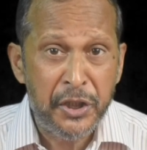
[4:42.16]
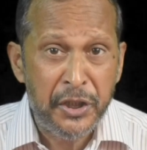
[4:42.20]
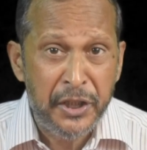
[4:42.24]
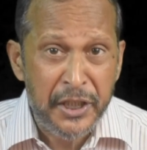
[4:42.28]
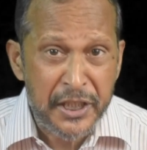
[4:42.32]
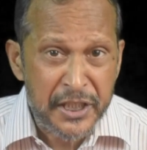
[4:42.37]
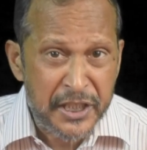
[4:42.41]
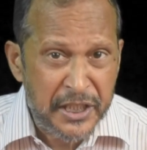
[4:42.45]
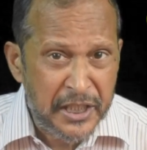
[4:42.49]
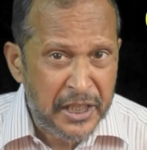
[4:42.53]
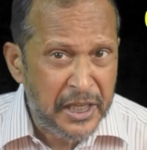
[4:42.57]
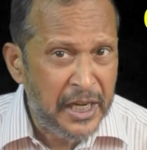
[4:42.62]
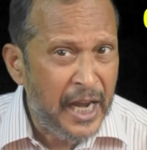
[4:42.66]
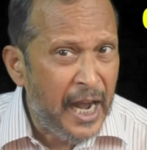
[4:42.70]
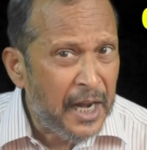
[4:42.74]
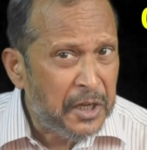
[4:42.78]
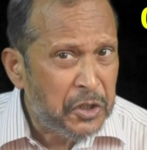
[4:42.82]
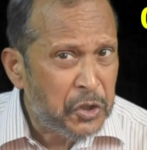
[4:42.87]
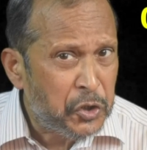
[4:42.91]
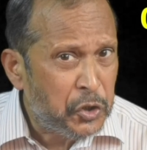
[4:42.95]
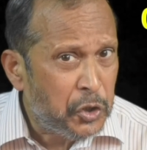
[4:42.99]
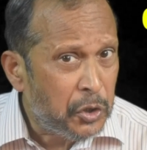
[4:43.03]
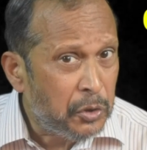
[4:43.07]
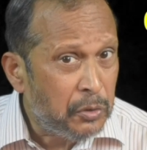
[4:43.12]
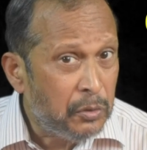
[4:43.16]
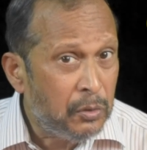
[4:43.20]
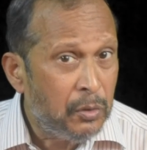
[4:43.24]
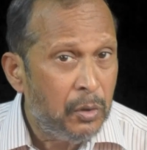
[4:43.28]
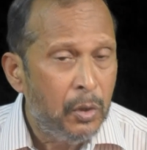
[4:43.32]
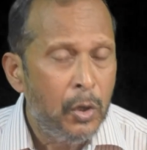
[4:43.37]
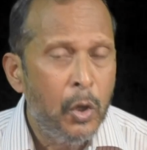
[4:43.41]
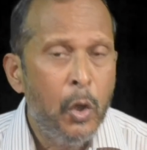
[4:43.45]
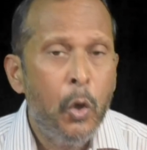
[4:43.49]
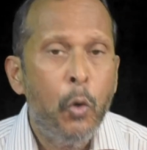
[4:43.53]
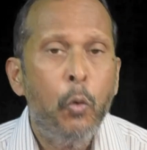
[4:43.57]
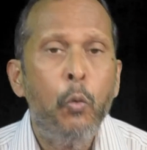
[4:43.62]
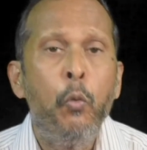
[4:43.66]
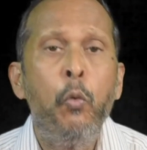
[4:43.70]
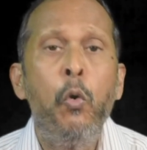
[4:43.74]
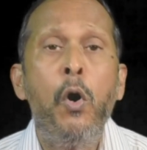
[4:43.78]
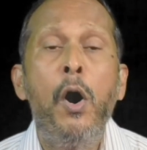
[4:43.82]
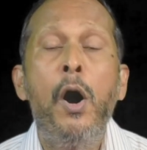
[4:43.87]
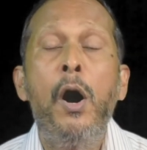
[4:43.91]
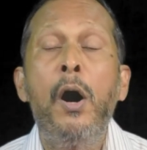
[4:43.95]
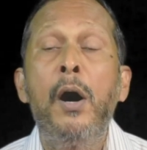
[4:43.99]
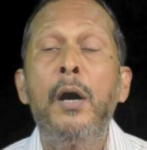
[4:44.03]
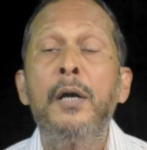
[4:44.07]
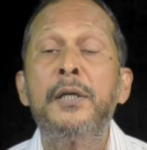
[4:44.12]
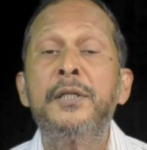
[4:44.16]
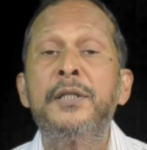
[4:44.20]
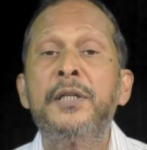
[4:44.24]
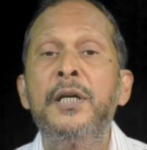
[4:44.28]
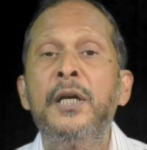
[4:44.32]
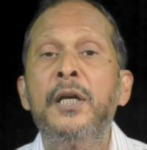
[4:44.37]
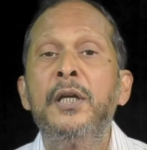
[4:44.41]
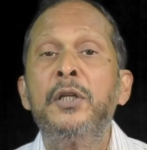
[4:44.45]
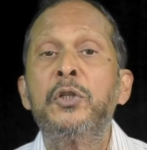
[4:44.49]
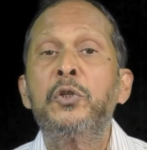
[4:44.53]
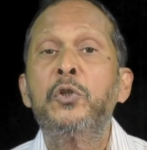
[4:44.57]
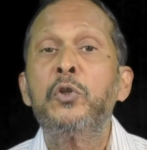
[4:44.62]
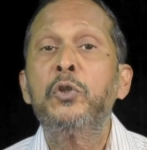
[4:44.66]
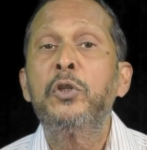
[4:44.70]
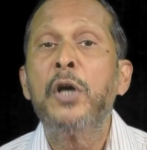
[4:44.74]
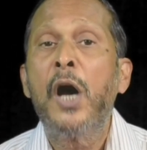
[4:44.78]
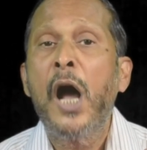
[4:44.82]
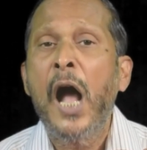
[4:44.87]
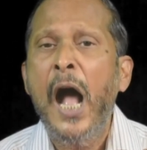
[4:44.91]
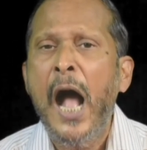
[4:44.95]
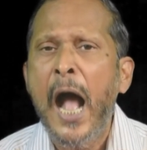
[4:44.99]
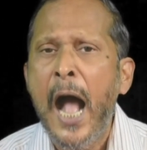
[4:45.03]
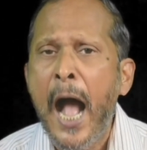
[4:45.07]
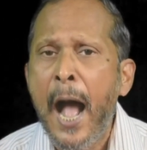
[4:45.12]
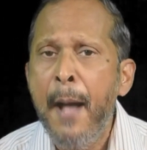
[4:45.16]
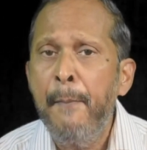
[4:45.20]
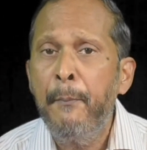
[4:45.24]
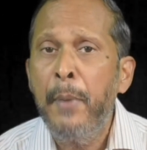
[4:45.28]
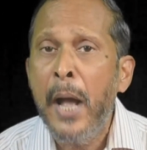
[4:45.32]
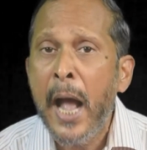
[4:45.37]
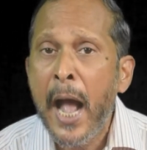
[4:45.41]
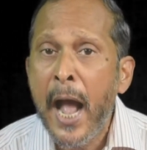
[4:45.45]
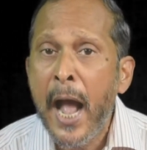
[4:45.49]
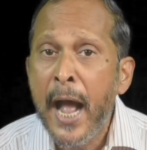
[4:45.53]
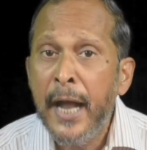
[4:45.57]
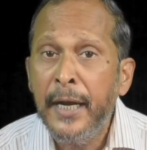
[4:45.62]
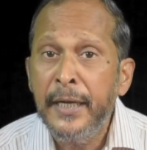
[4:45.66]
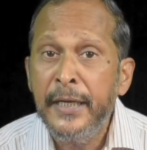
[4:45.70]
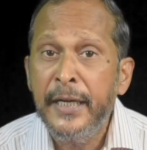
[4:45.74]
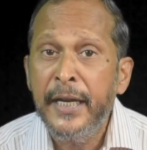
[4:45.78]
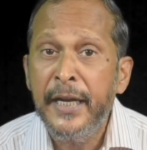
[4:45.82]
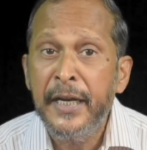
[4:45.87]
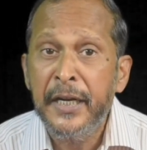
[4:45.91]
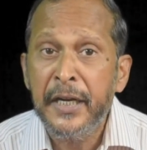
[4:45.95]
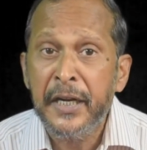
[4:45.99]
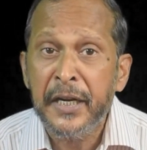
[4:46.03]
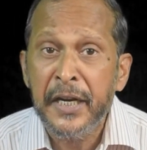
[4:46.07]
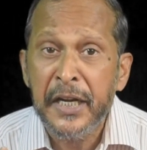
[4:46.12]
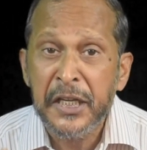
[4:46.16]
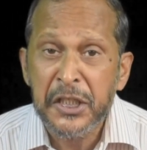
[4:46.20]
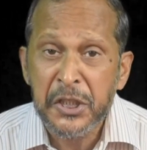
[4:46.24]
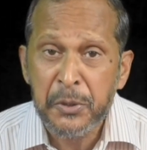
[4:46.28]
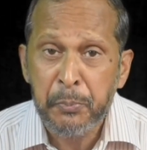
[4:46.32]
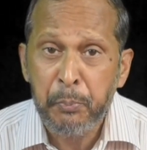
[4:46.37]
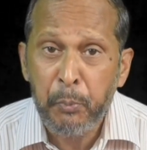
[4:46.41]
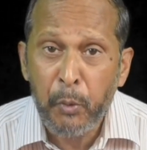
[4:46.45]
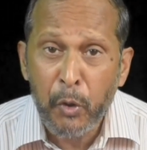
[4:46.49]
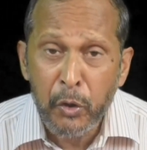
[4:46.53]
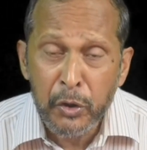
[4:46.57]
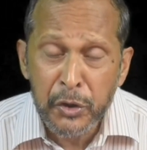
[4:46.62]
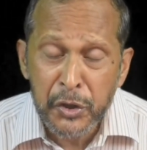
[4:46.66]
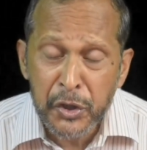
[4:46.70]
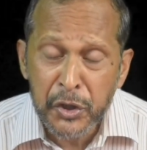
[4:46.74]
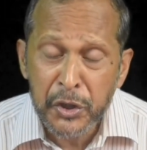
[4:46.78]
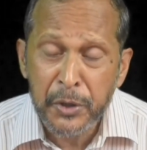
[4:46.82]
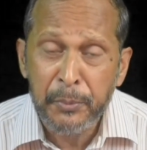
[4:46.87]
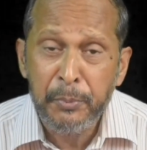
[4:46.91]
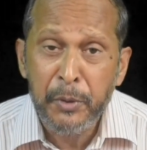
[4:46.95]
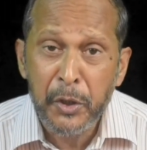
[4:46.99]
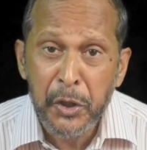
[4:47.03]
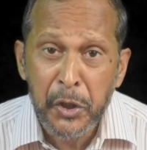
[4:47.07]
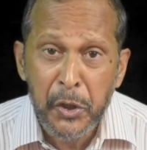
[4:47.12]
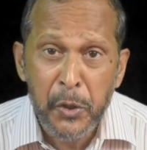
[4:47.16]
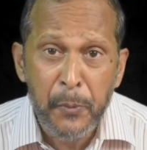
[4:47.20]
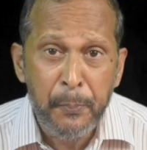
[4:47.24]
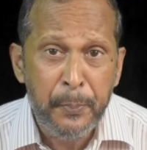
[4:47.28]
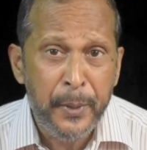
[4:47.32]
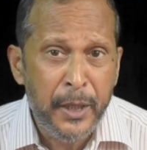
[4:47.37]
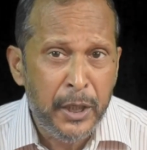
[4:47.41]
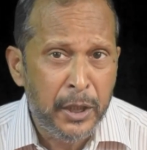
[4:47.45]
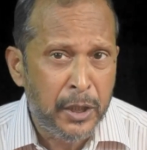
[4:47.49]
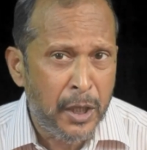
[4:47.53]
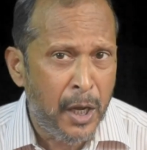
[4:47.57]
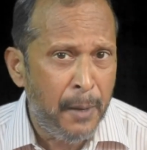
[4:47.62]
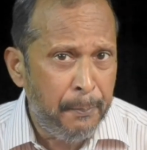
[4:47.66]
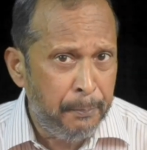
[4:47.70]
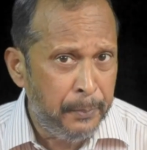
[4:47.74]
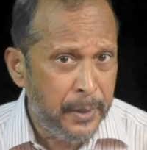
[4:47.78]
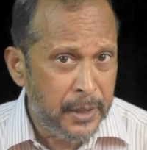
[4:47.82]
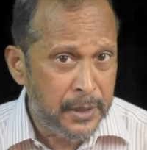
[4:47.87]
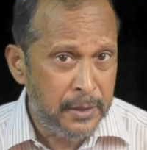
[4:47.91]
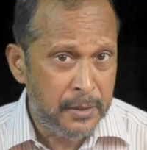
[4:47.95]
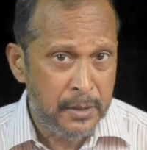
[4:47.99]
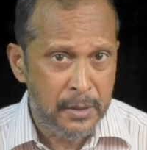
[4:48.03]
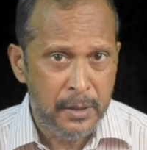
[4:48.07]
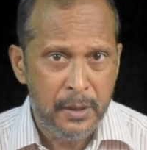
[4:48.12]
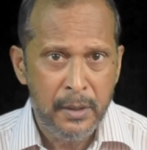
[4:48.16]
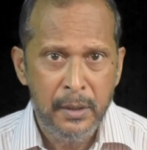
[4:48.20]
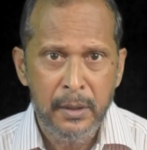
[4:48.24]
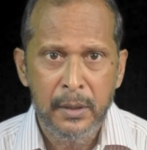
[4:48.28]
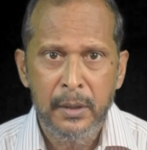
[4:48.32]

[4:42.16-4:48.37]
this reaction was to the ham-handed response of the UP government